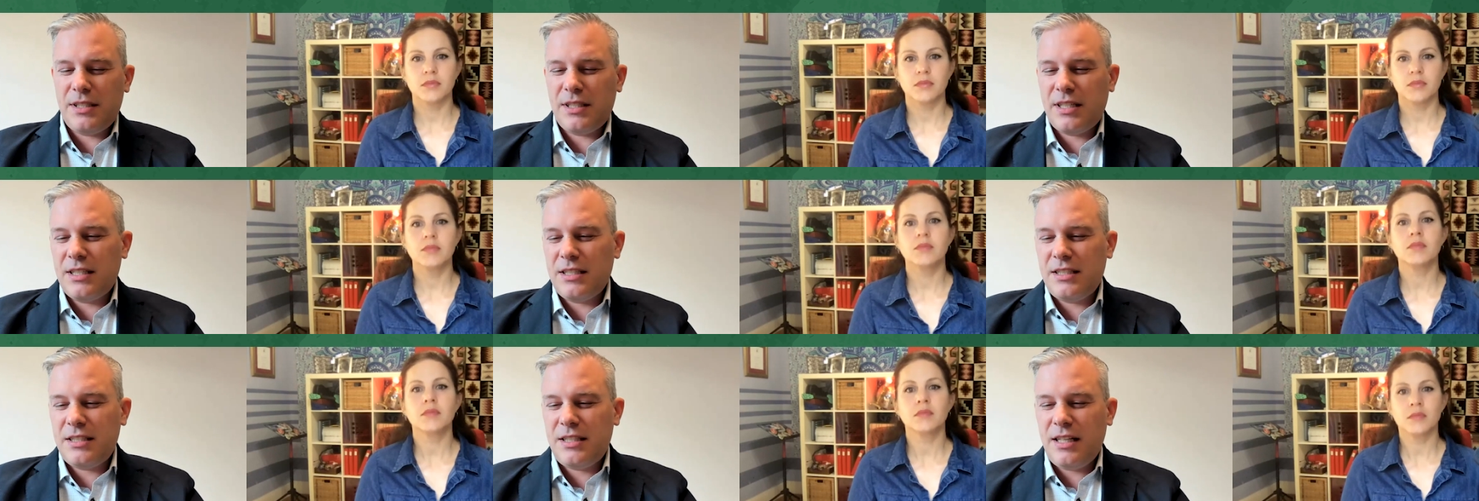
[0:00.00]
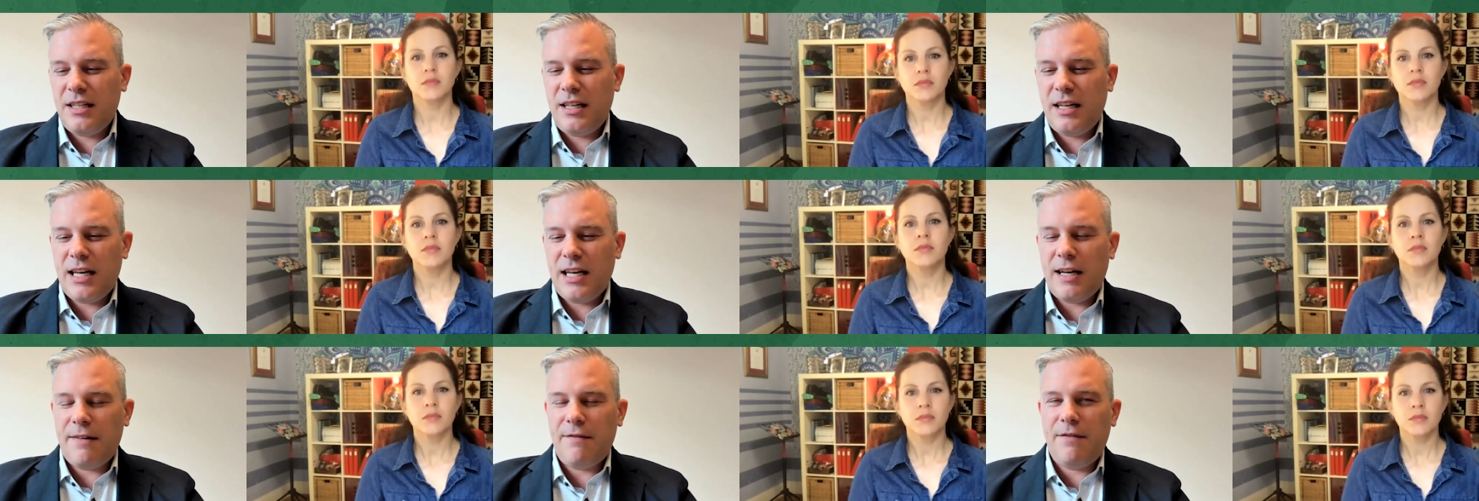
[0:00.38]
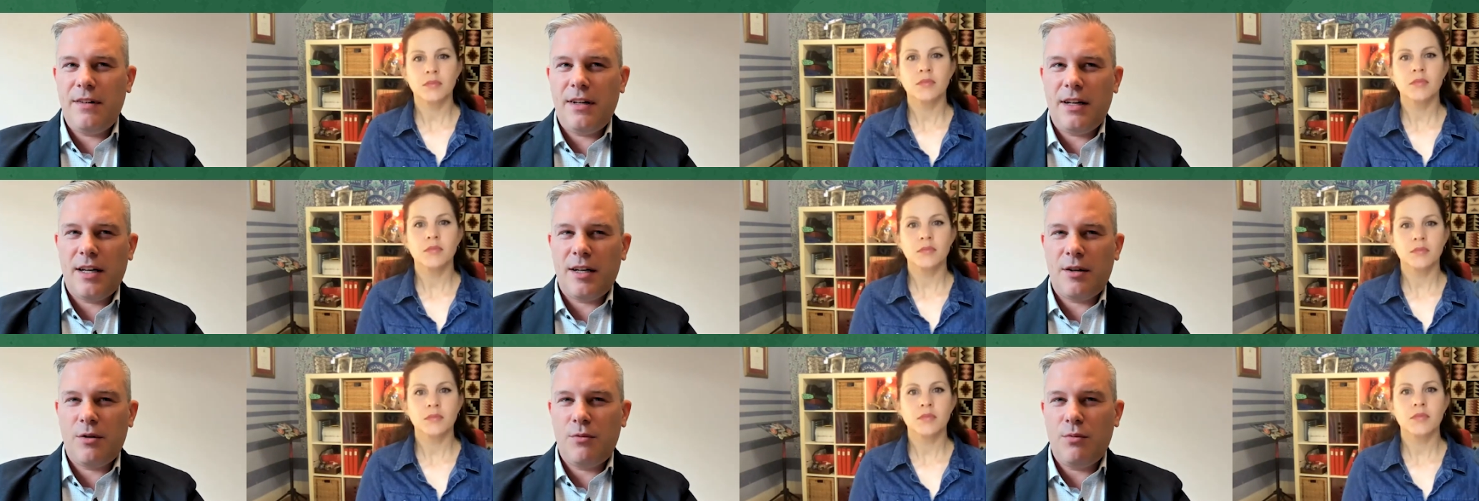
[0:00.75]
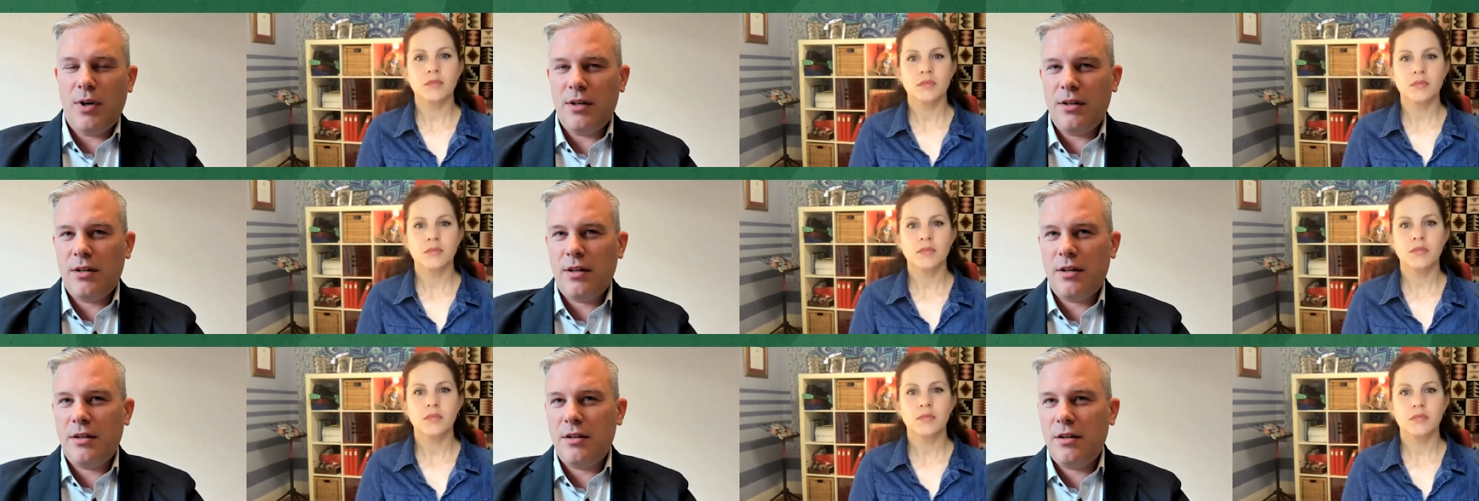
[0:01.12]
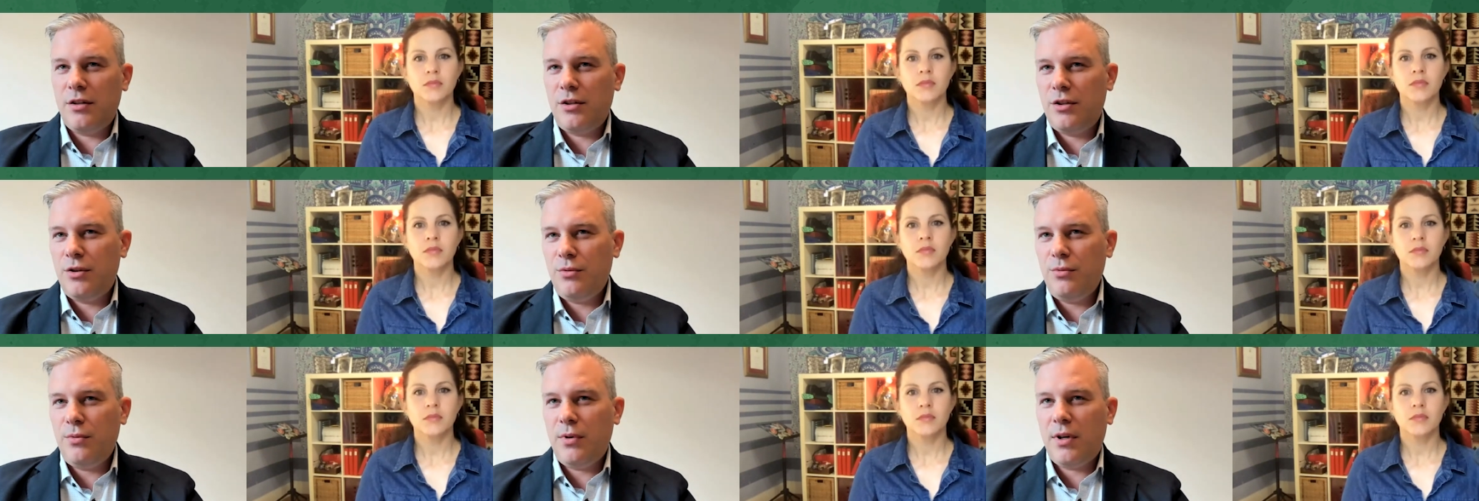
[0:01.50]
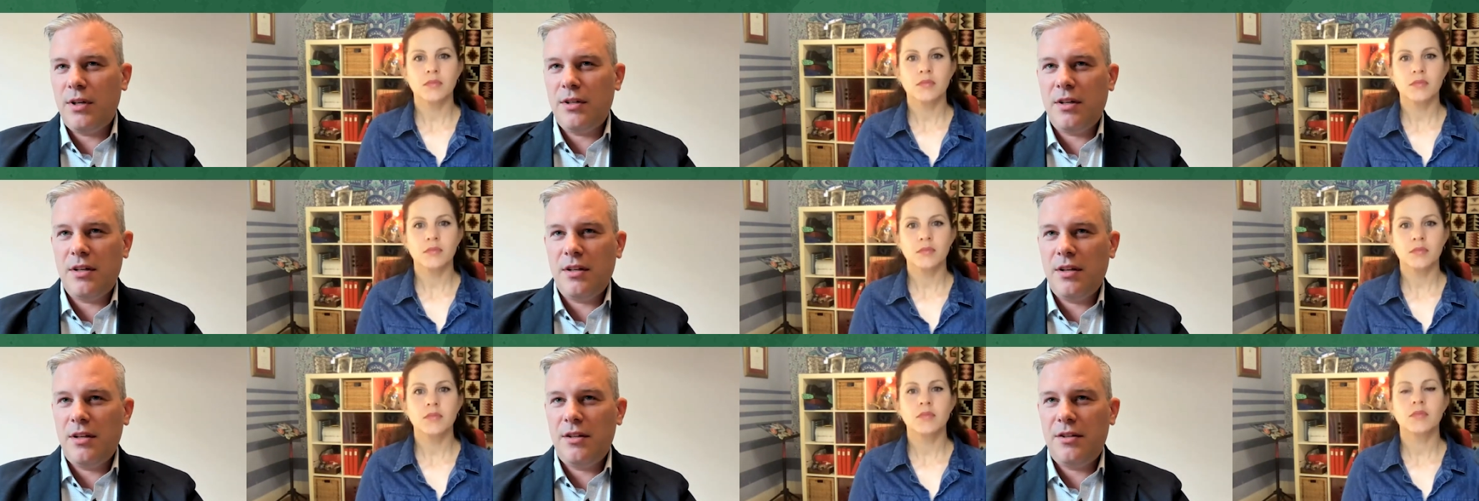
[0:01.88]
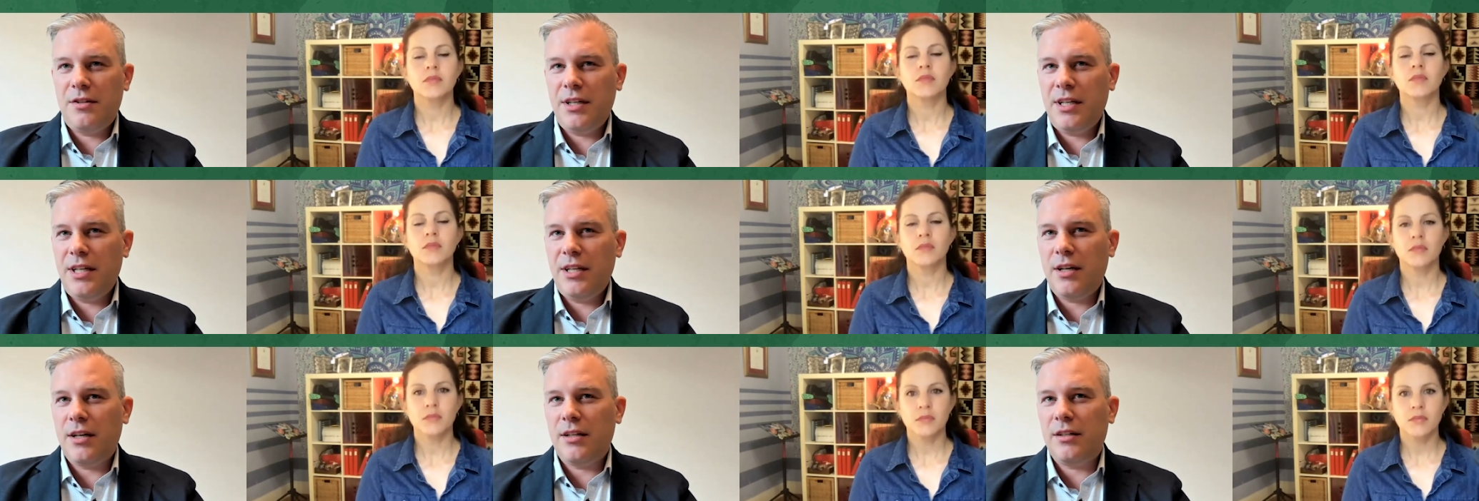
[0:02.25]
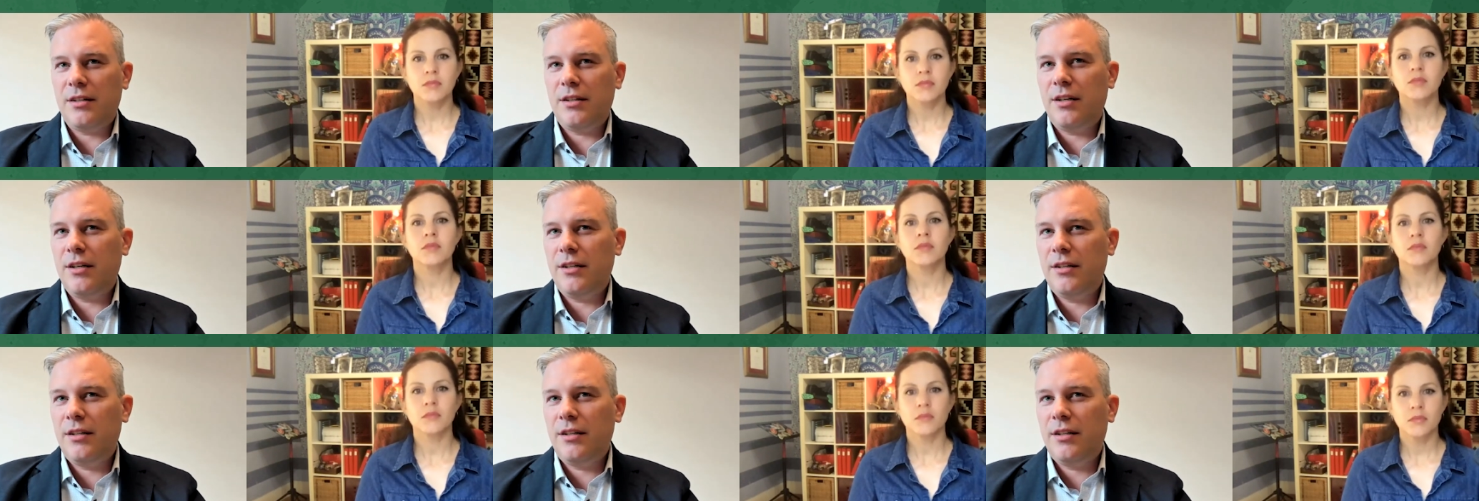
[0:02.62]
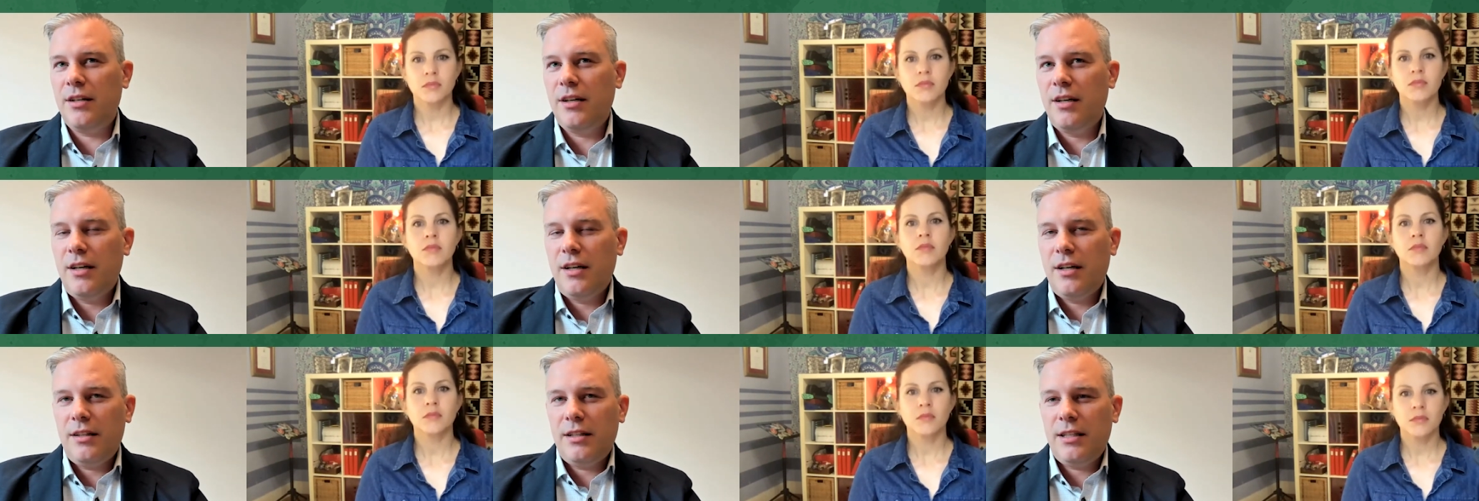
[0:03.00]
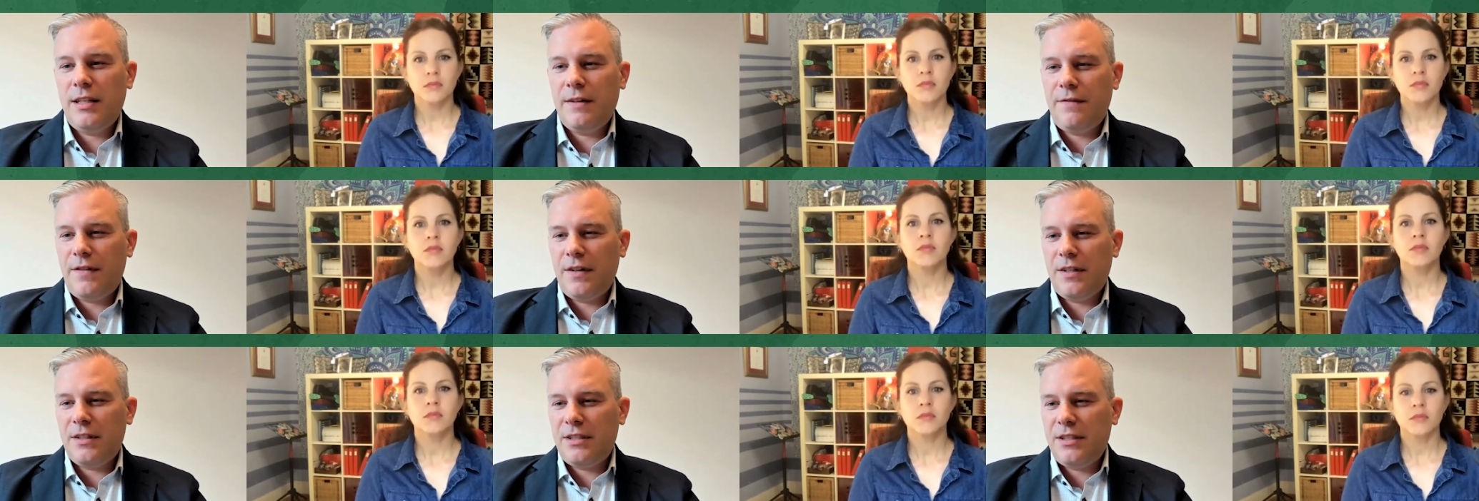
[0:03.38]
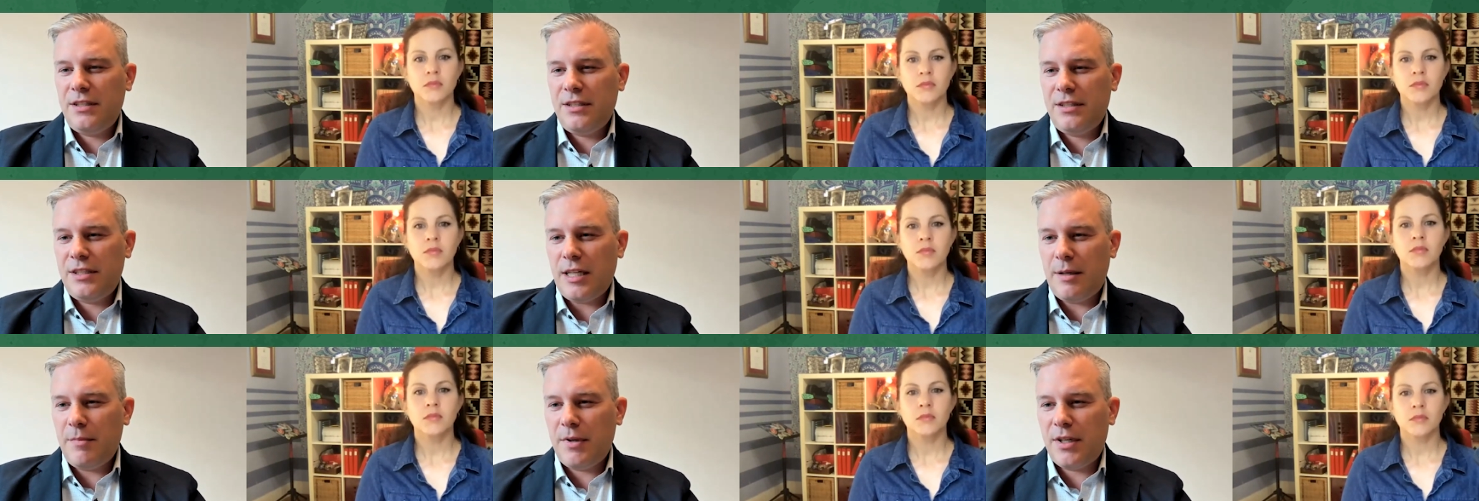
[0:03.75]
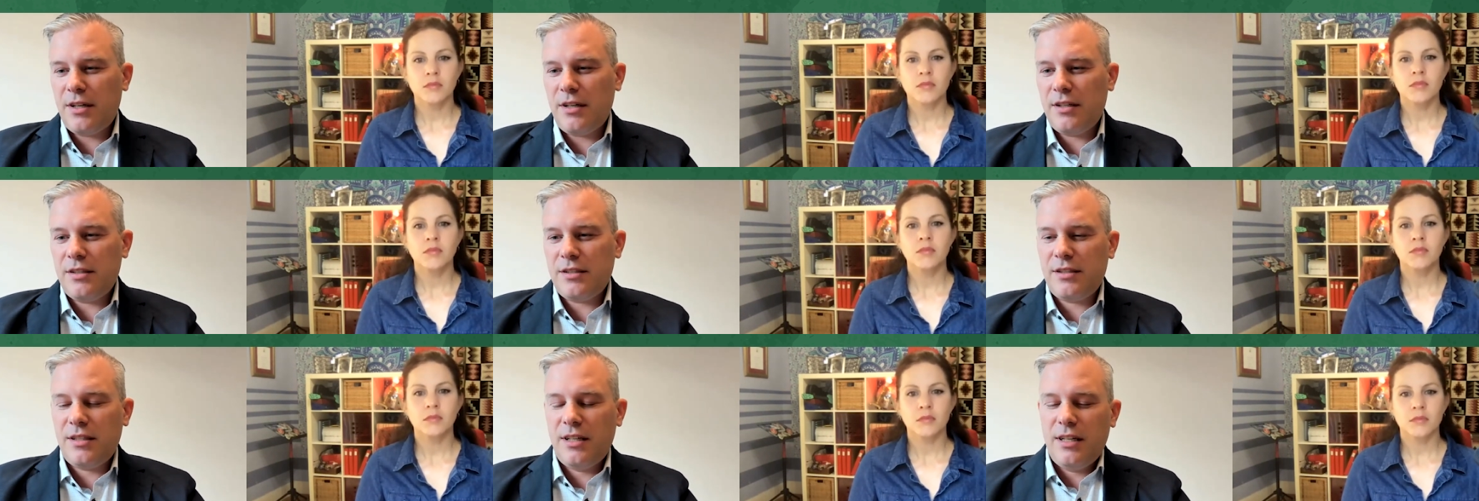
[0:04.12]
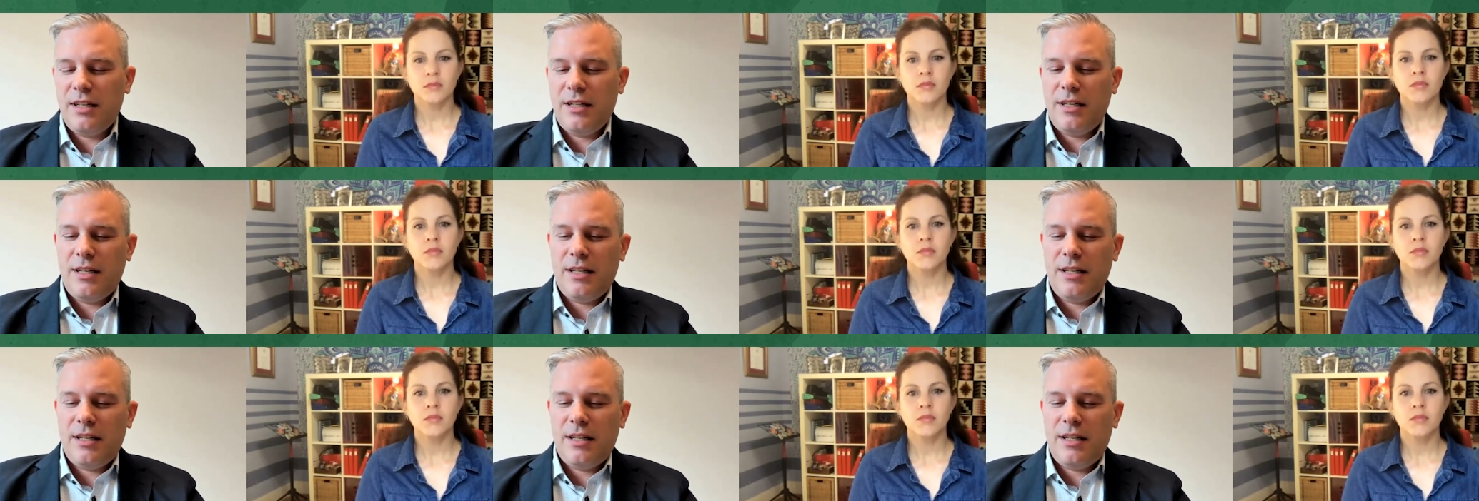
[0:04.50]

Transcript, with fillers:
Speaker 1: can still have like one or two or 300 different chemicals.